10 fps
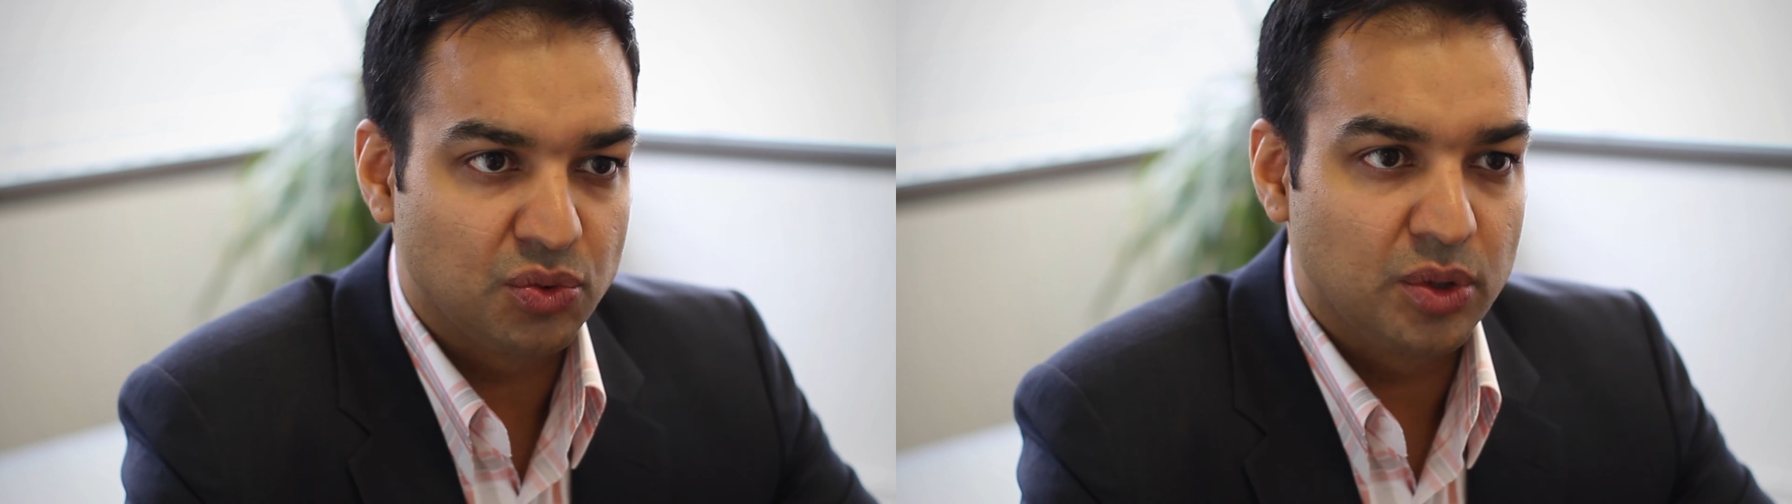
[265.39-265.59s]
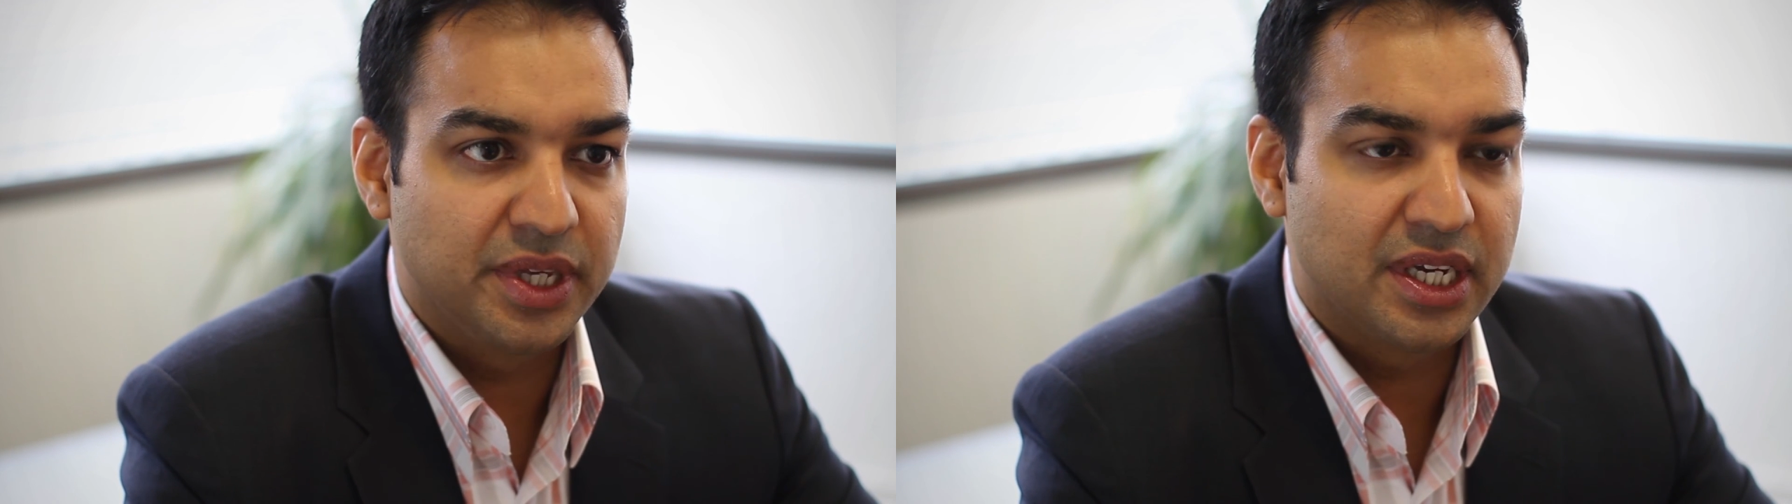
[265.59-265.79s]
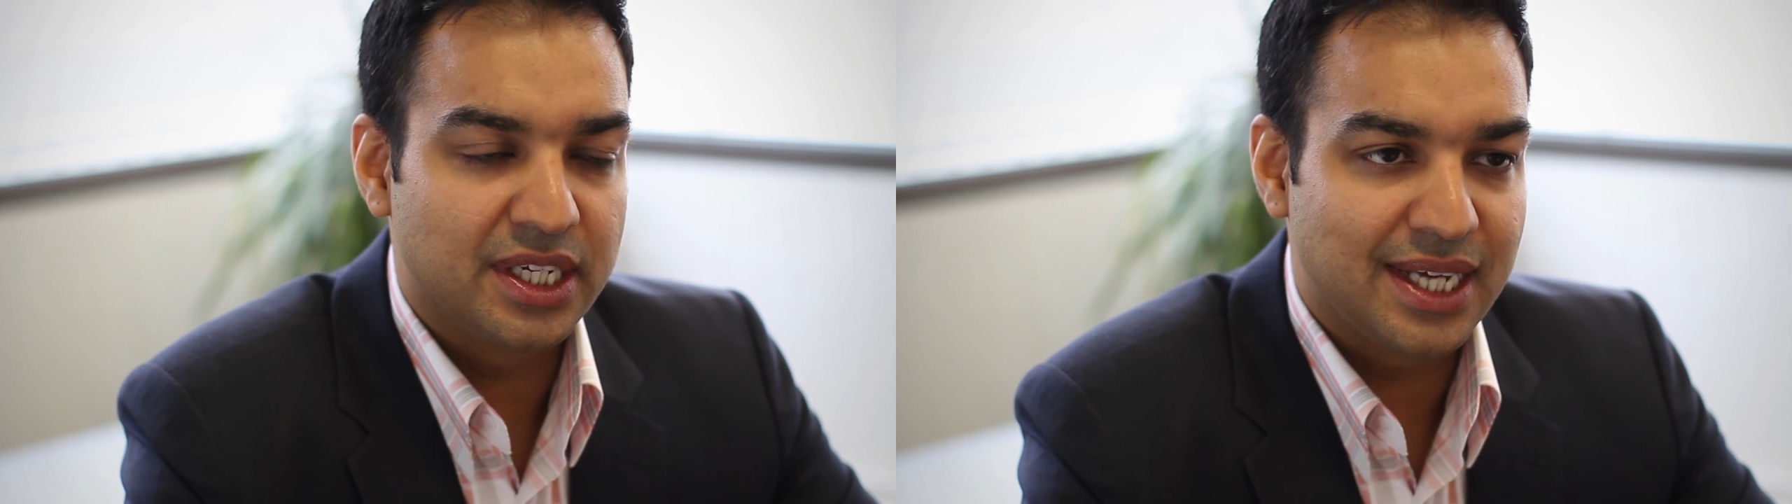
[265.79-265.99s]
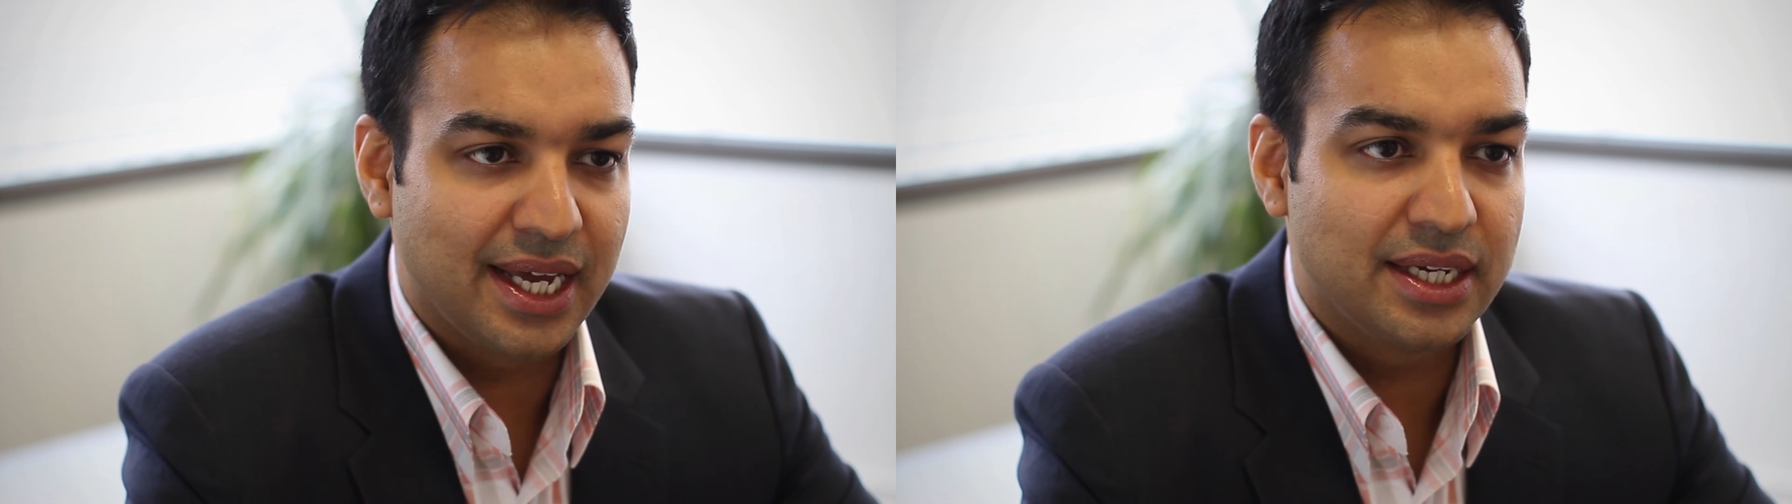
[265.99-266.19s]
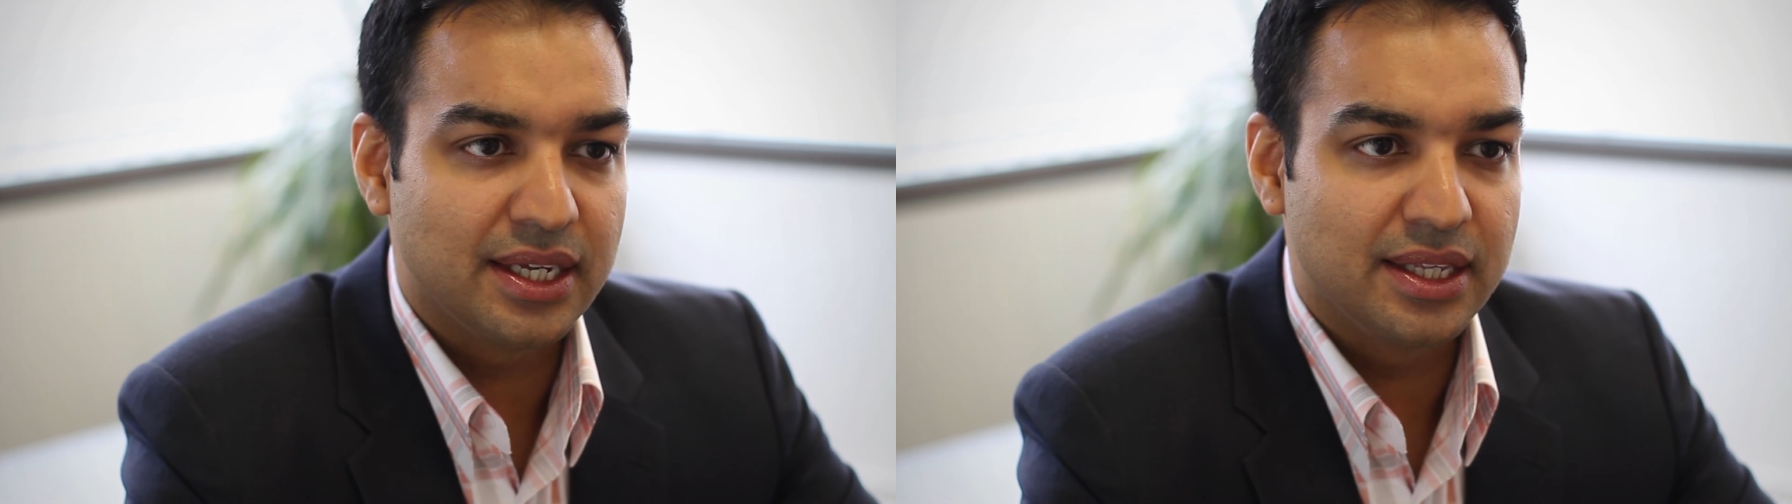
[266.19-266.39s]
will be
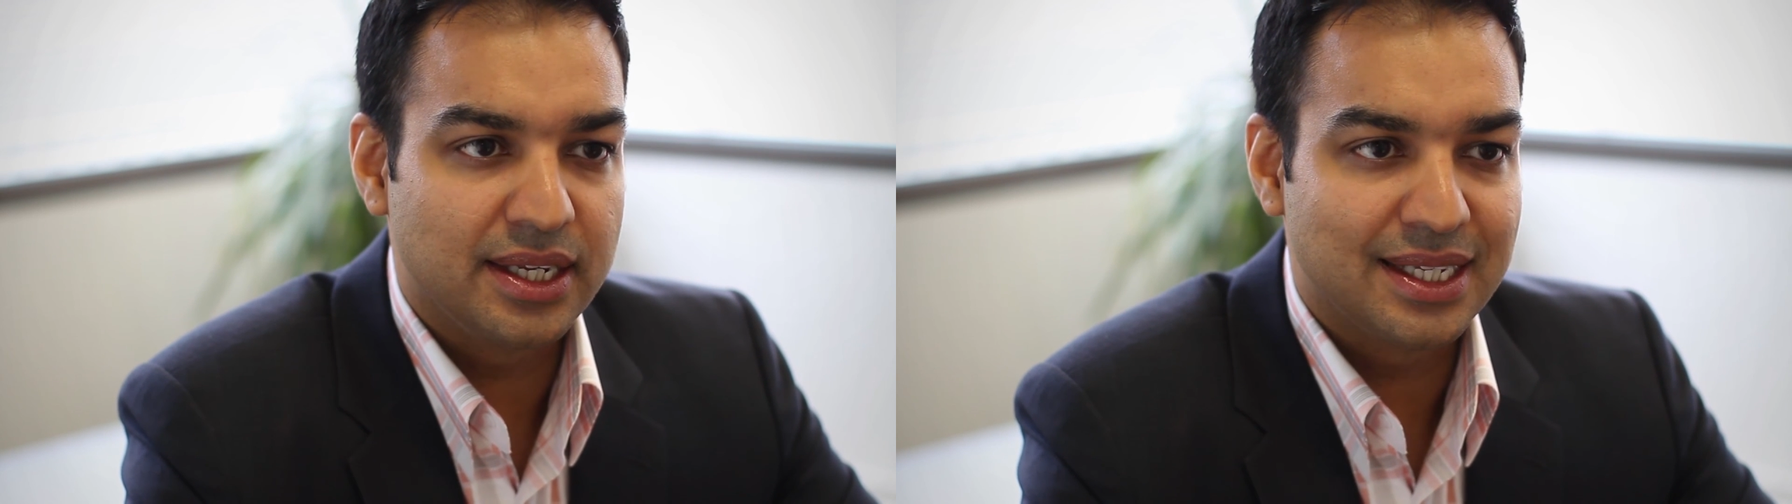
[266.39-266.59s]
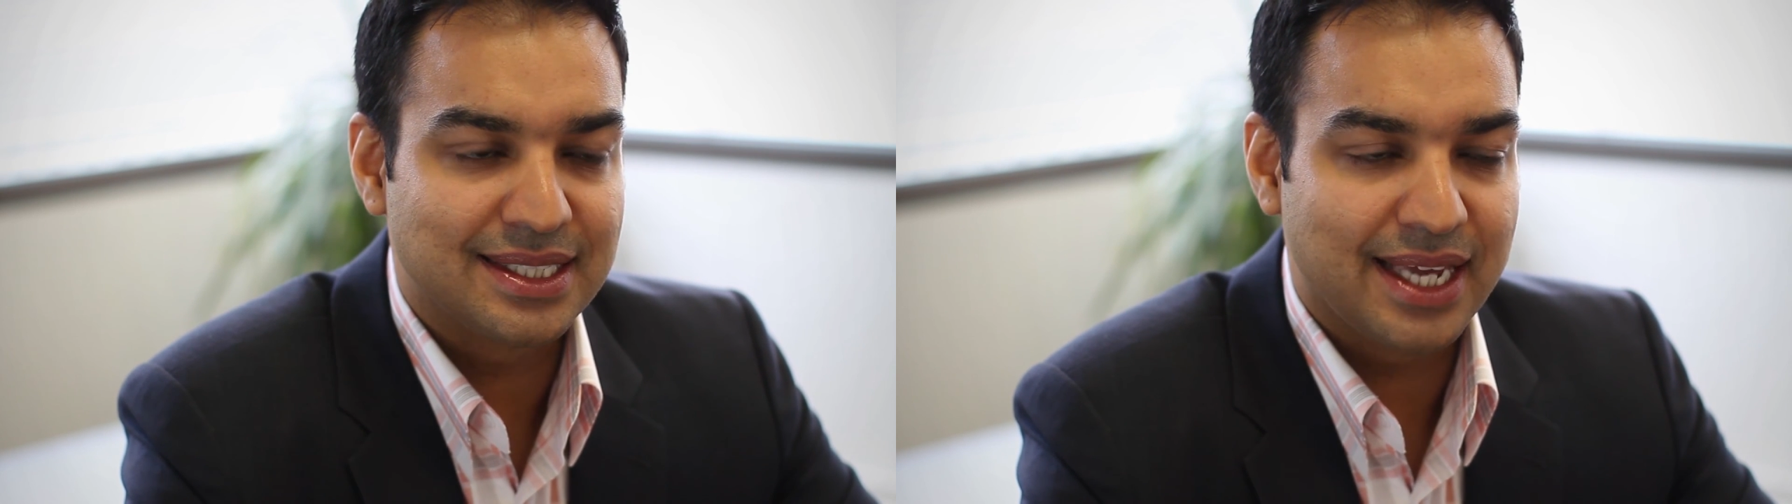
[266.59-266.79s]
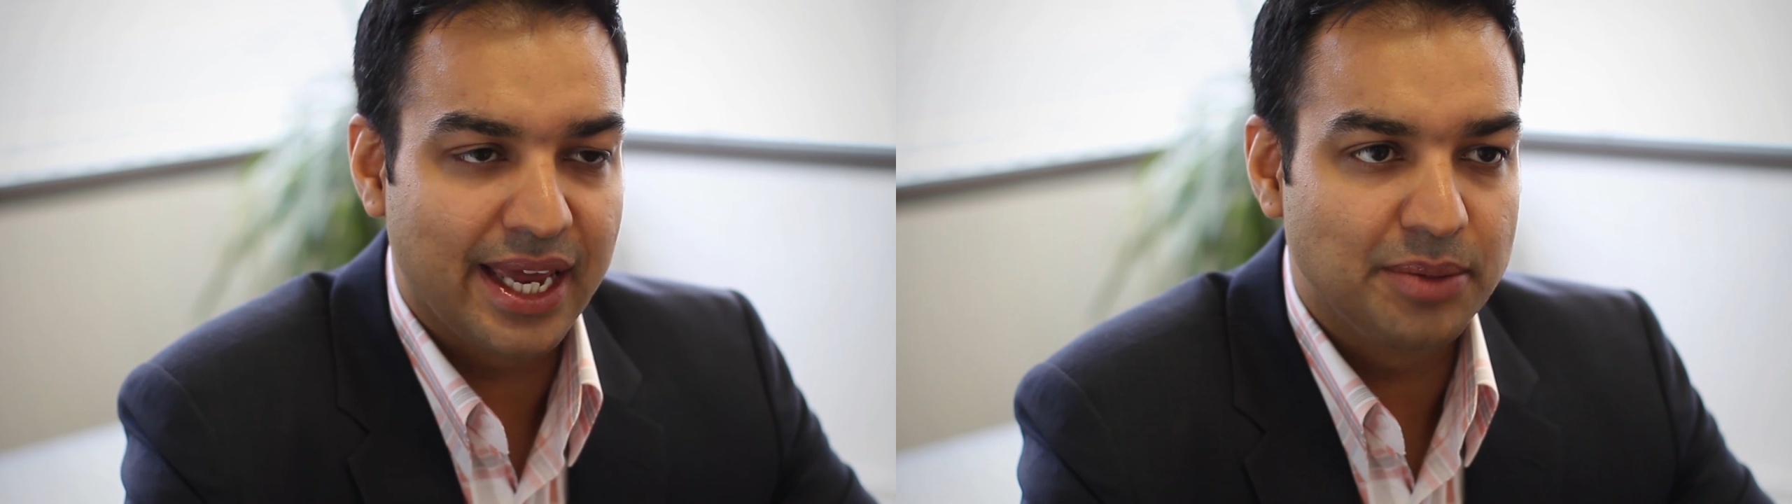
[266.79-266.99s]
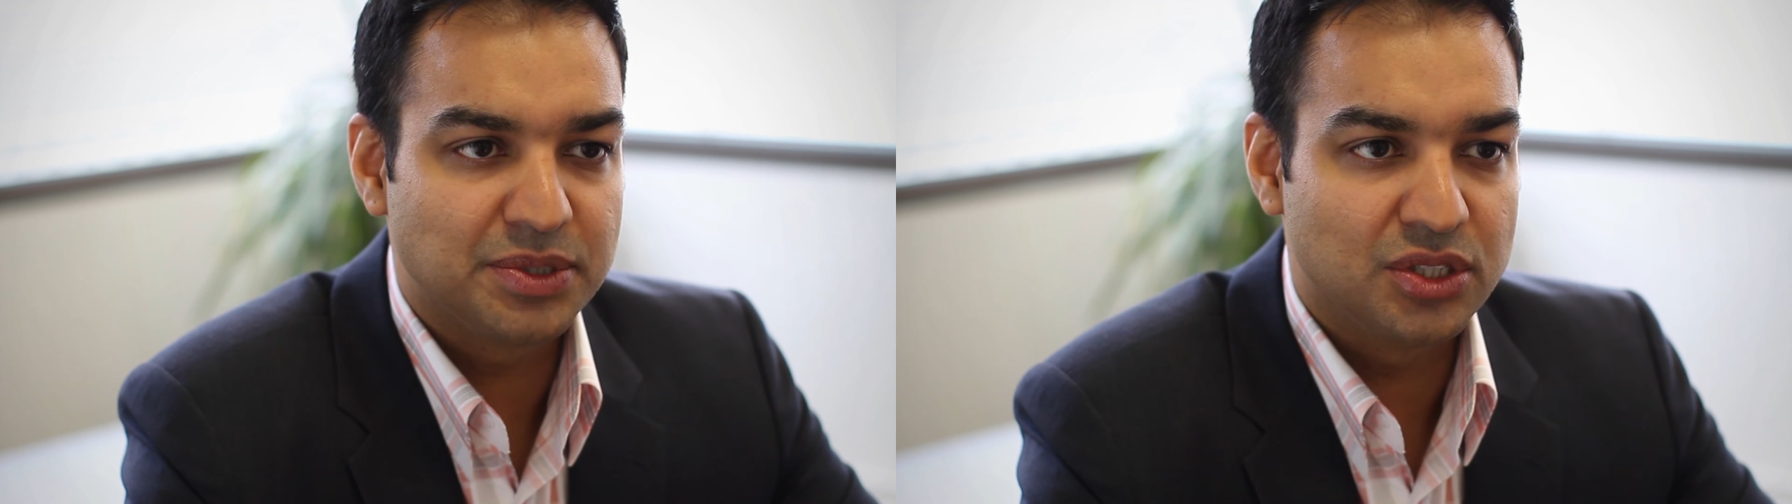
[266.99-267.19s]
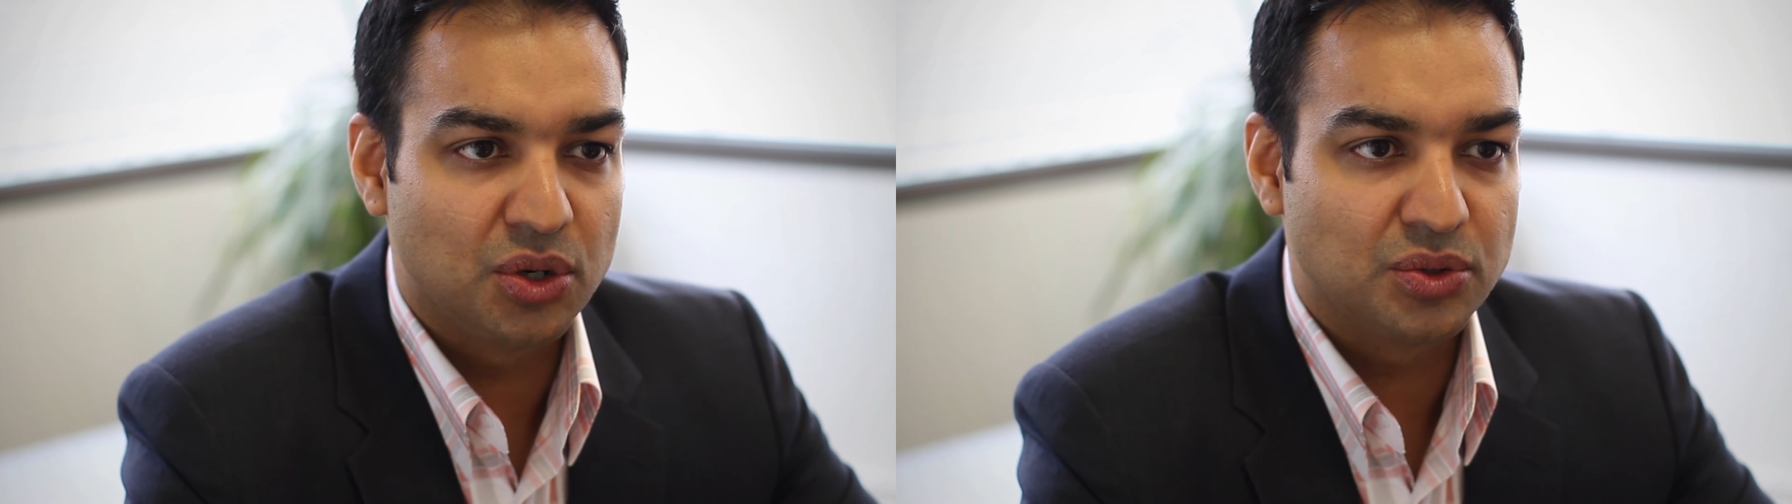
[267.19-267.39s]
contained in his
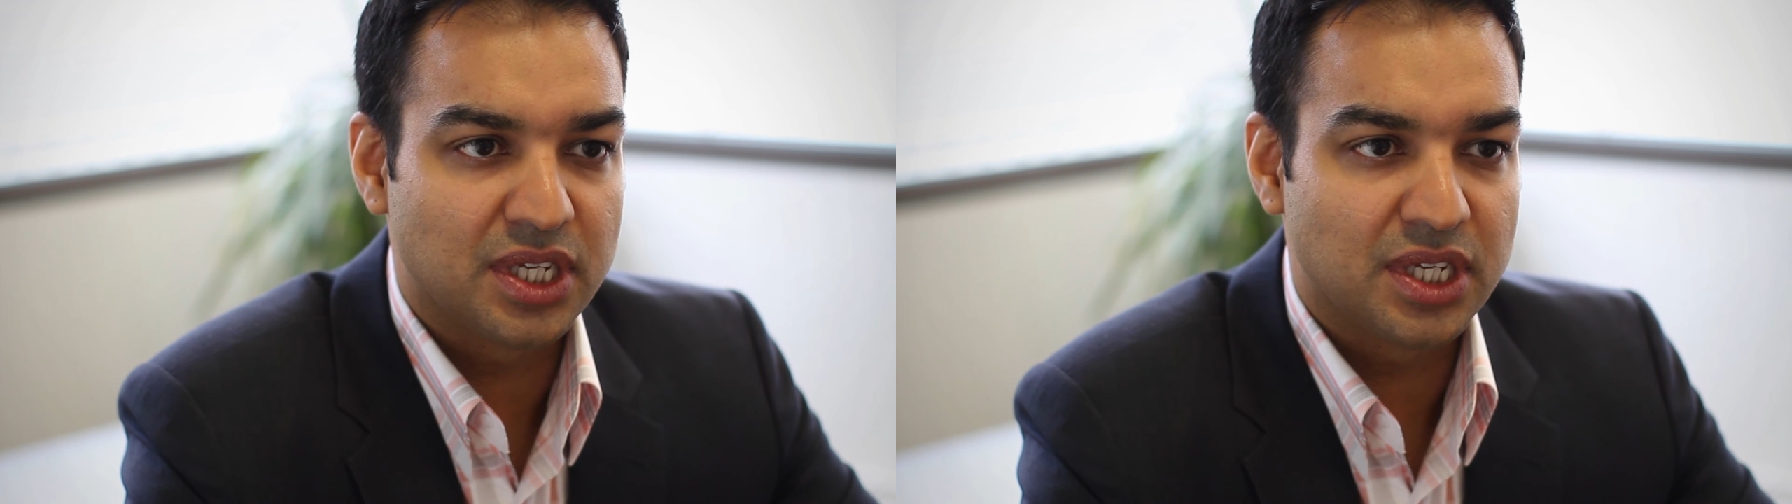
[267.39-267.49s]
CAPES notes,